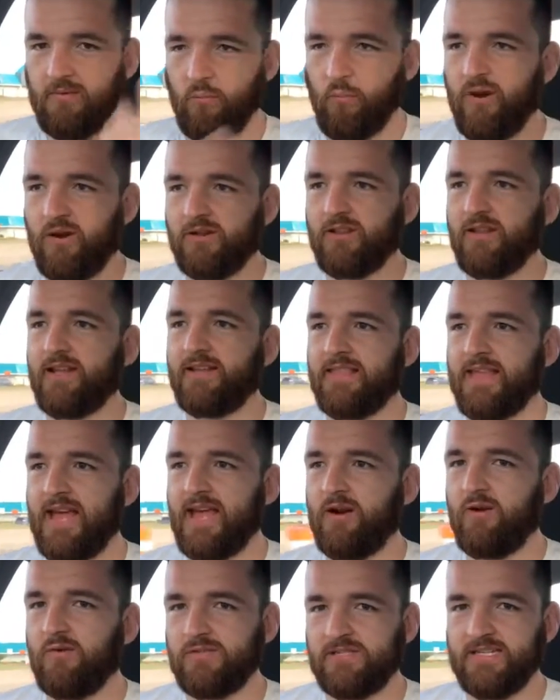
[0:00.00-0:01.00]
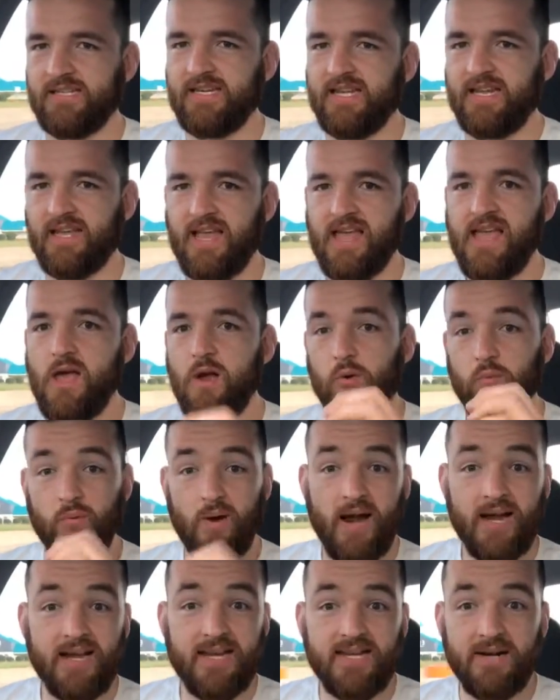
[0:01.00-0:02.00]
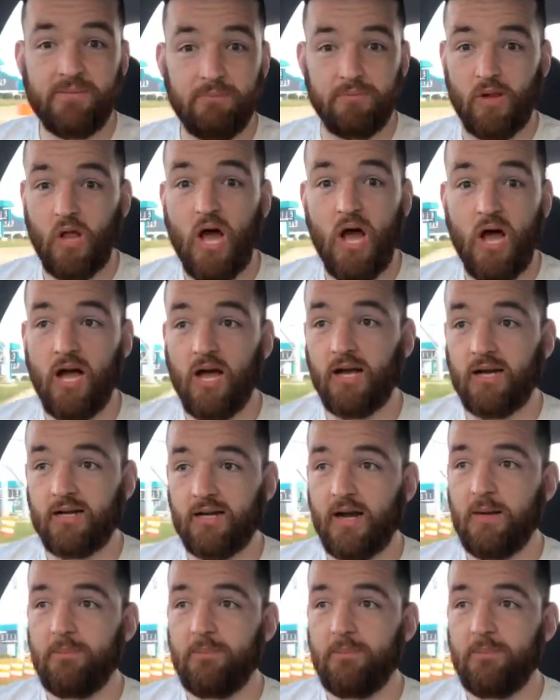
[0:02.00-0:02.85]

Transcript: weird like that, OCD, writing a blog